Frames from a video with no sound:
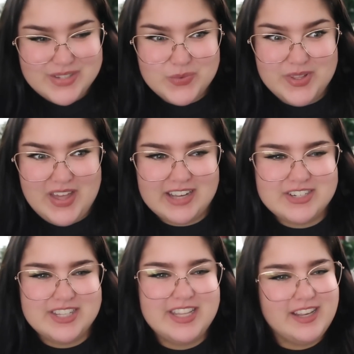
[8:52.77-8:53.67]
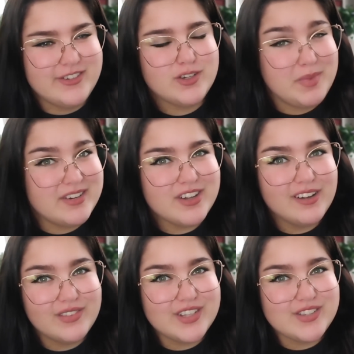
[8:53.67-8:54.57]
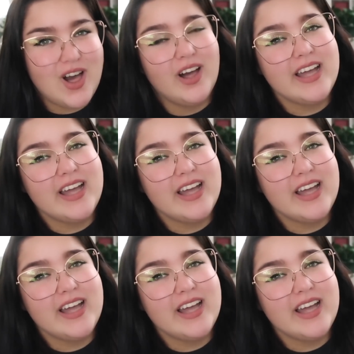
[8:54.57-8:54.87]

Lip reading: with actually the instrumental of this song